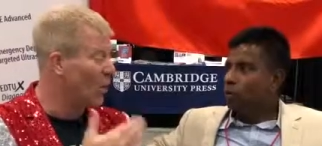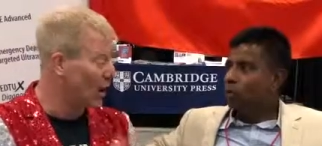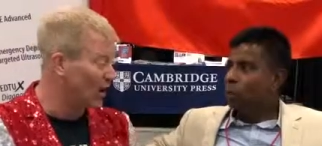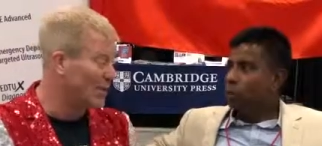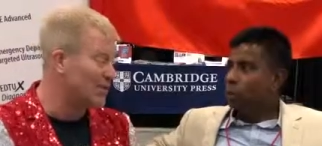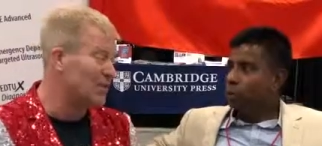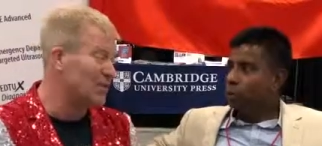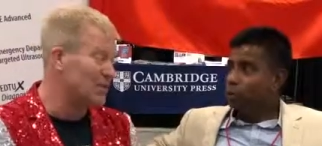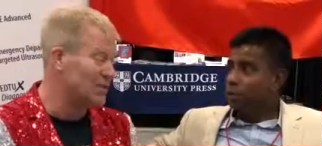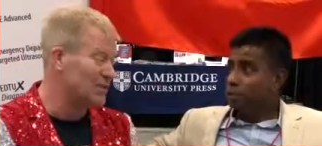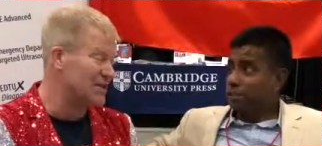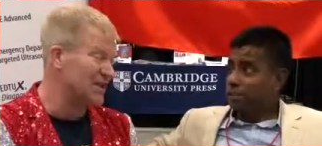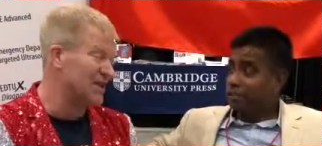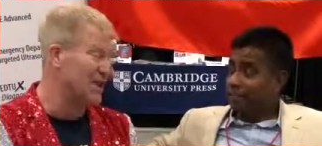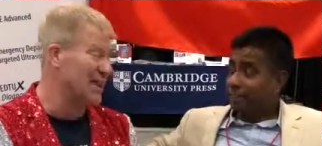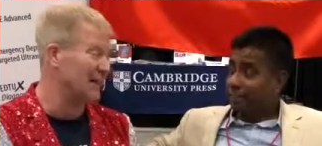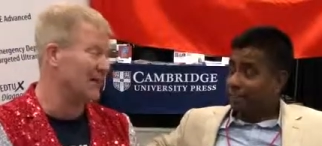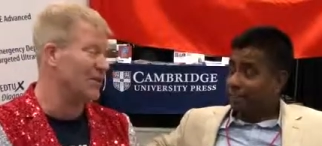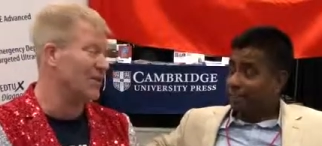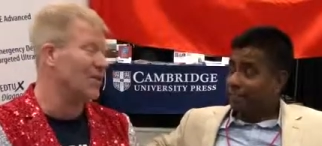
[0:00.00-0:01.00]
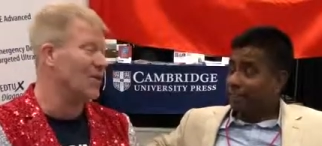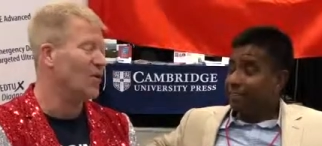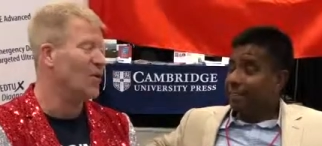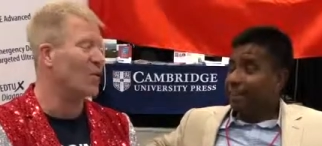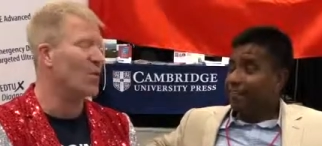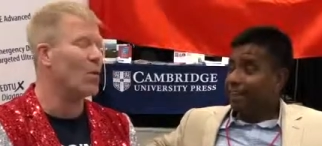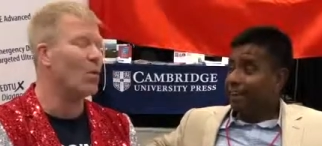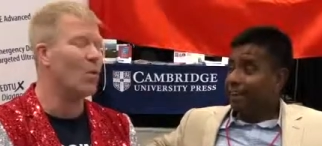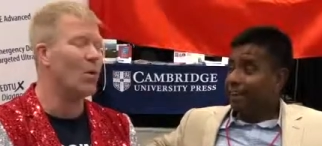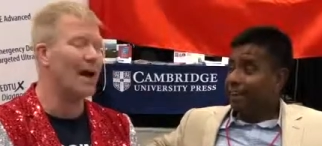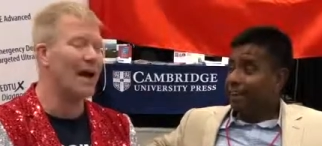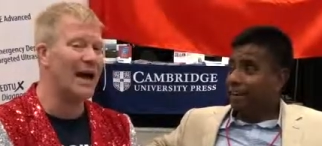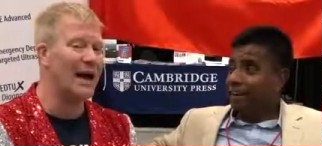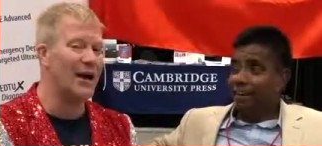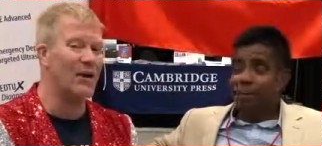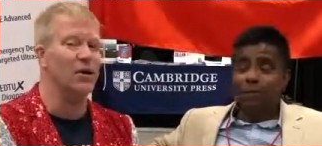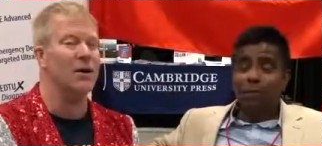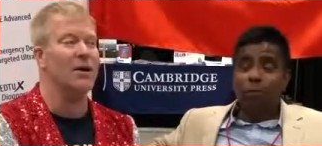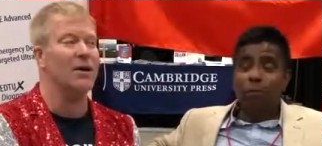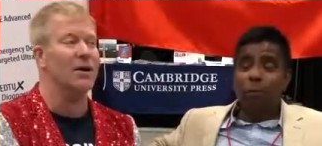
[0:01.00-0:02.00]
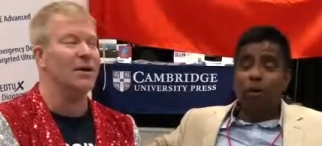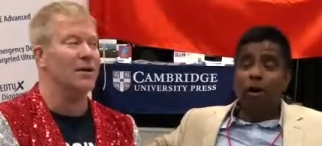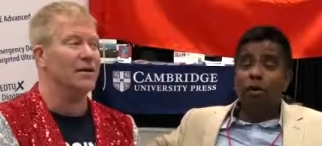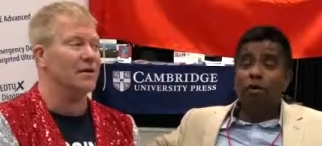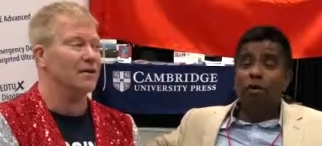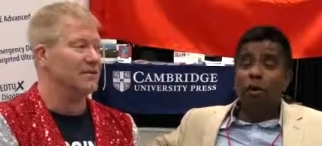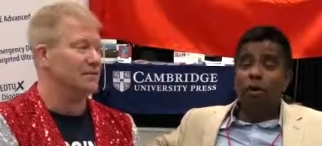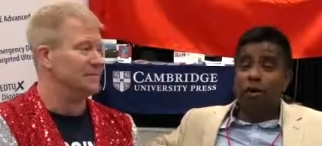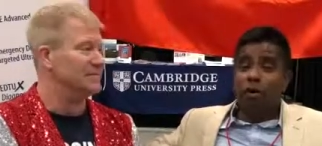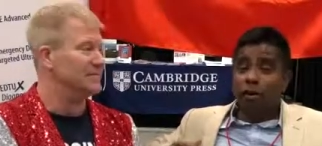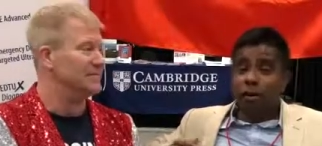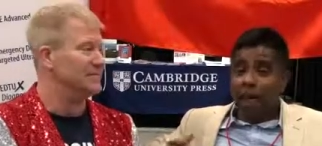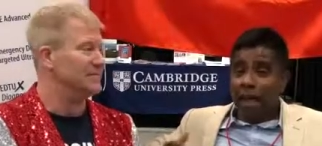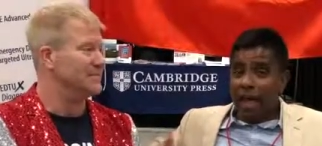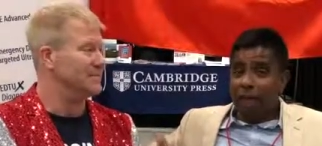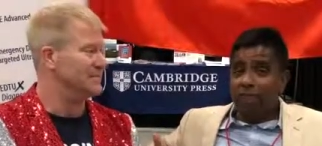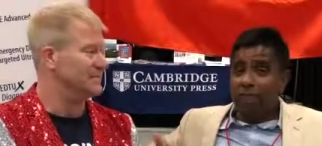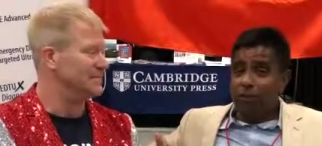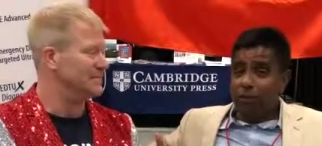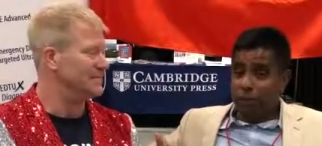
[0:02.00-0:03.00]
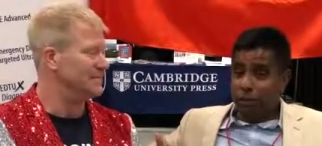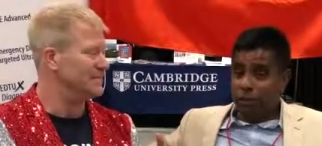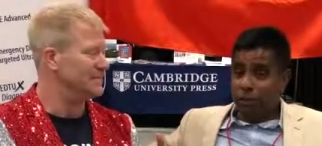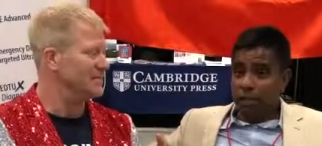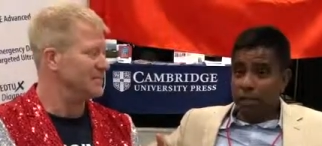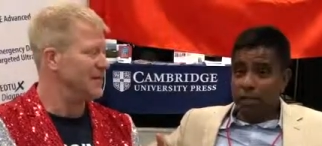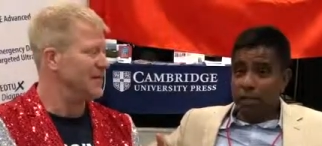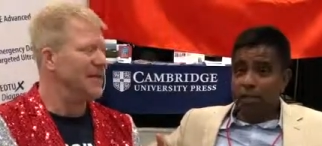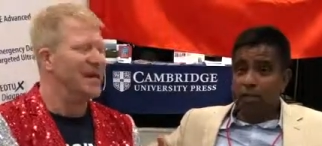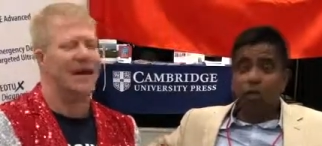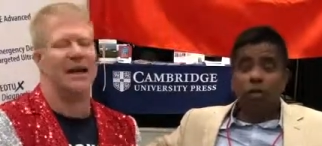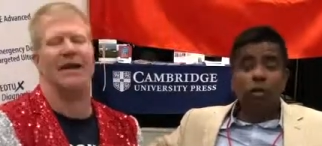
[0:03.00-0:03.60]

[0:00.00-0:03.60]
Speaker 1: 1%. 1%. Wow. It's about around half a percent.